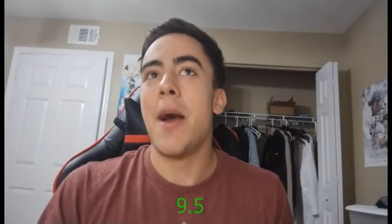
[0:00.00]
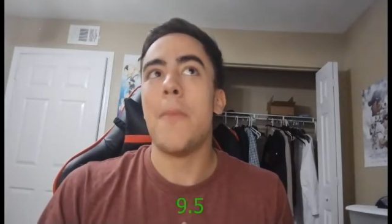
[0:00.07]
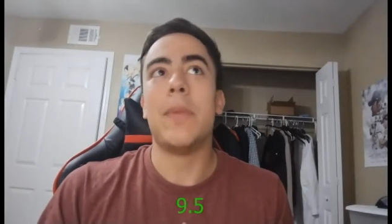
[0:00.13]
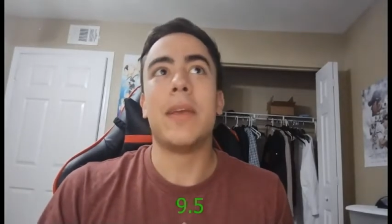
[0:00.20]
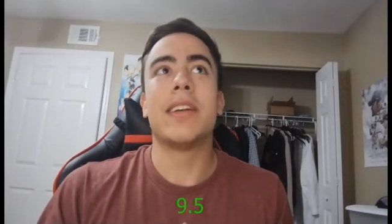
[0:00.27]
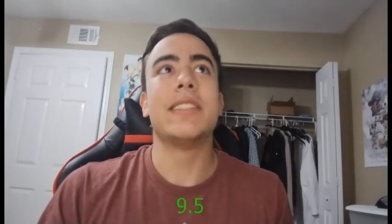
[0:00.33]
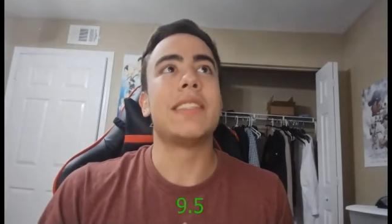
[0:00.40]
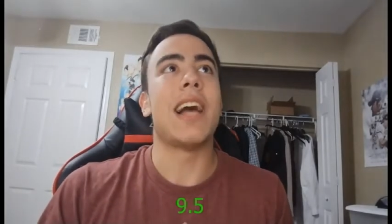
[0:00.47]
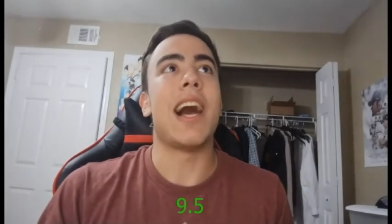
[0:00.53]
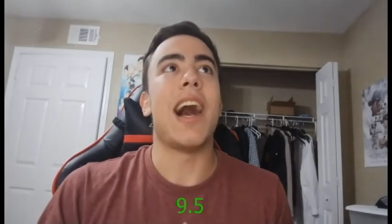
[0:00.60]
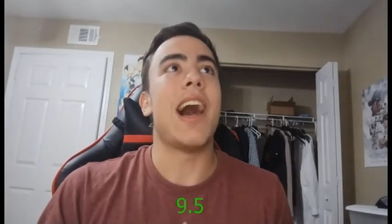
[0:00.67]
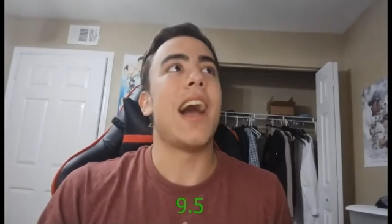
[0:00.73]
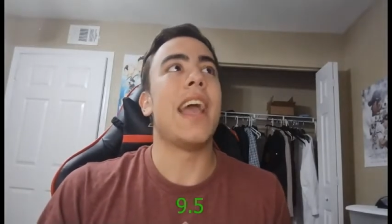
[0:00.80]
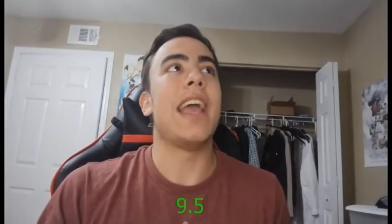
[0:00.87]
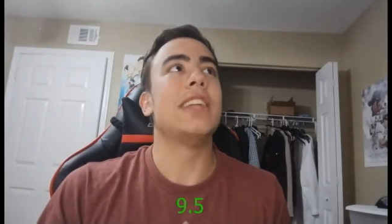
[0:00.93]
Because
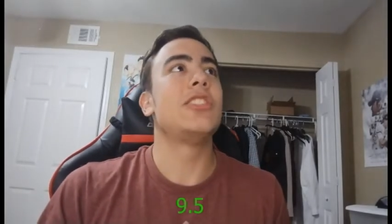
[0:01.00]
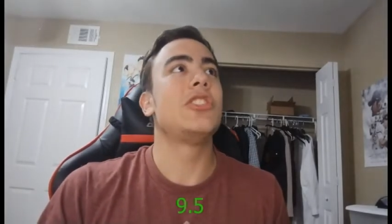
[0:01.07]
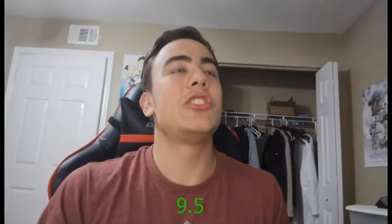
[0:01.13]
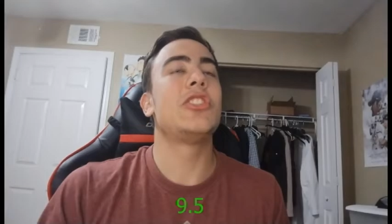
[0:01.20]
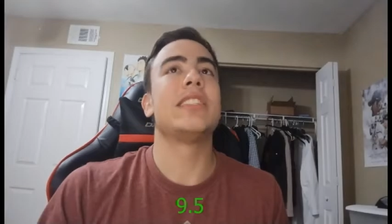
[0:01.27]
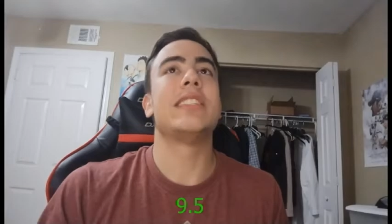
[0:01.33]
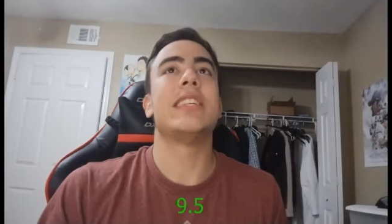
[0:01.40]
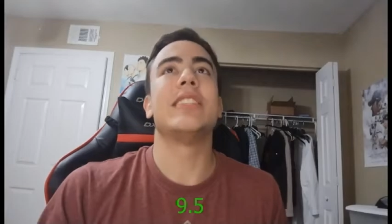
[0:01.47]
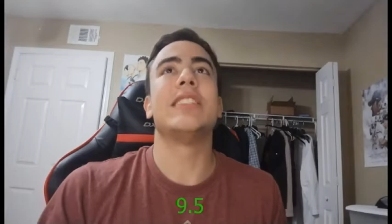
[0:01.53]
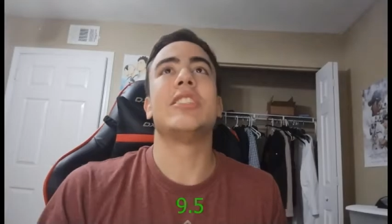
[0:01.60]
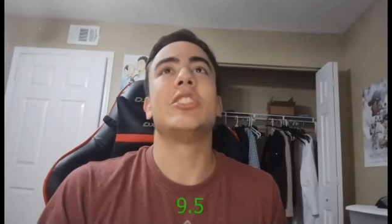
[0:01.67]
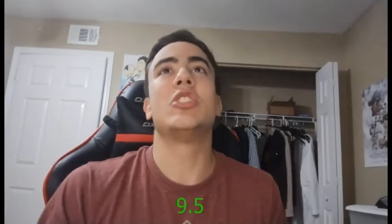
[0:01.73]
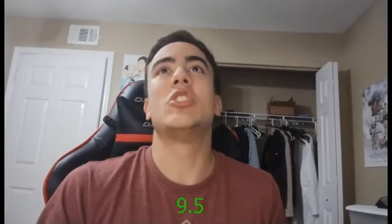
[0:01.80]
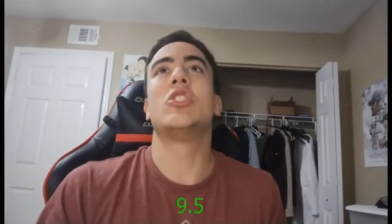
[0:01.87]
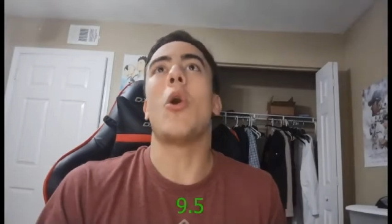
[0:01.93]
it's just
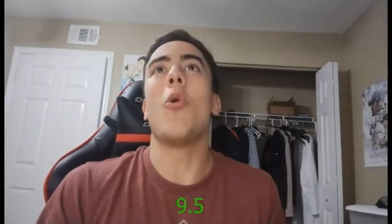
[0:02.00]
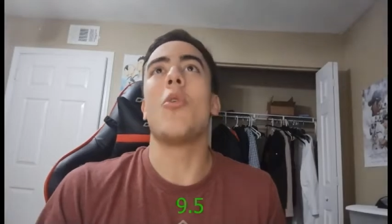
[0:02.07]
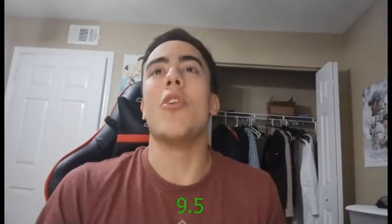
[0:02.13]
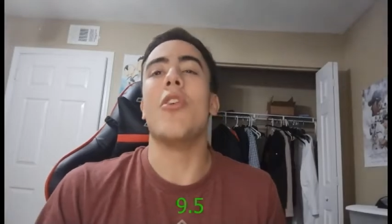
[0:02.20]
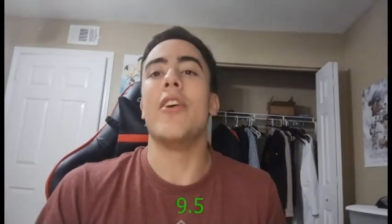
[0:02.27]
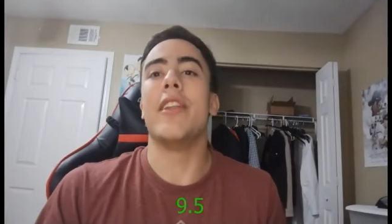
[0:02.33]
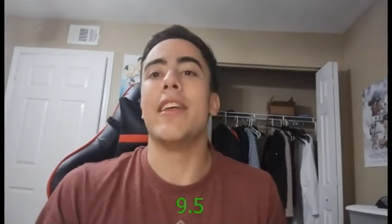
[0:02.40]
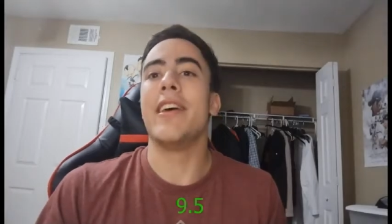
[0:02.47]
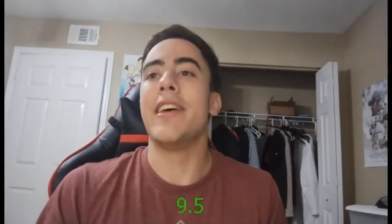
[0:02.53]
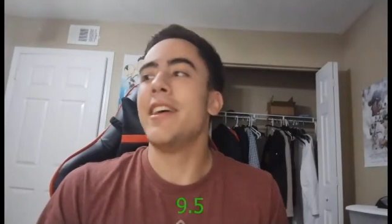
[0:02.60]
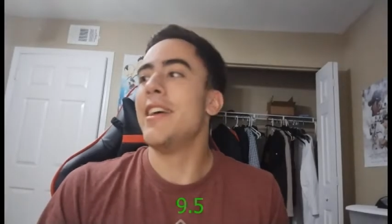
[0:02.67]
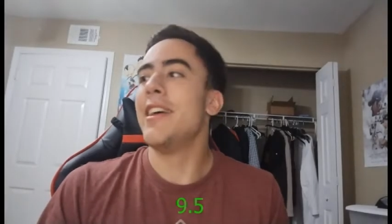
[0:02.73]
so good.